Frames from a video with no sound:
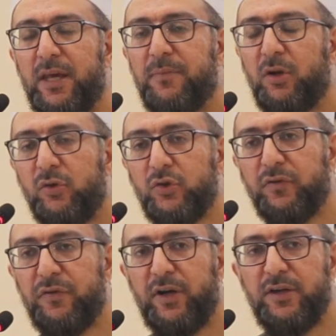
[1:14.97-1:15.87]
But
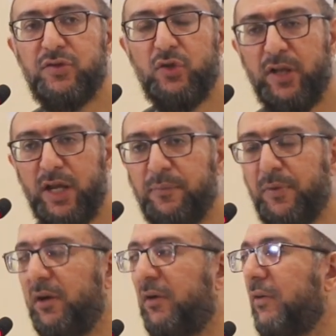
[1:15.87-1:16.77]
also for us to learn
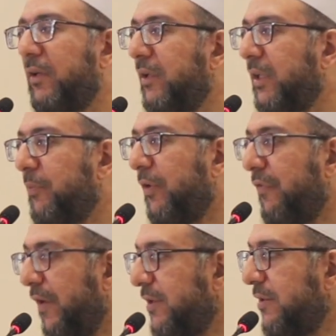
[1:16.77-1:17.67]
about the
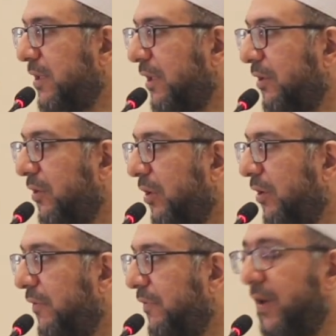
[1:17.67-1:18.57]
profundity
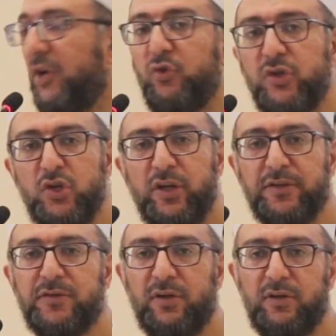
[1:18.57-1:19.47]
of and
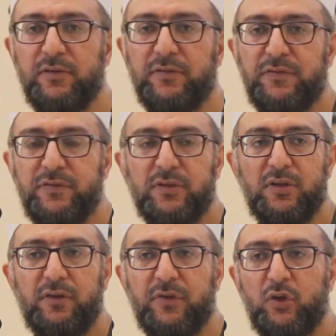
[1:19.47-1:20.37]
richness of
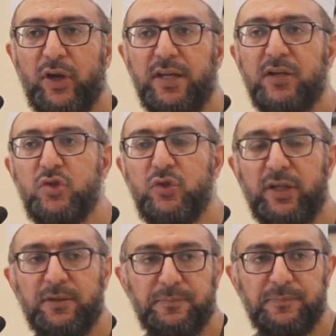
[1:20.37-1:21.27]
a great history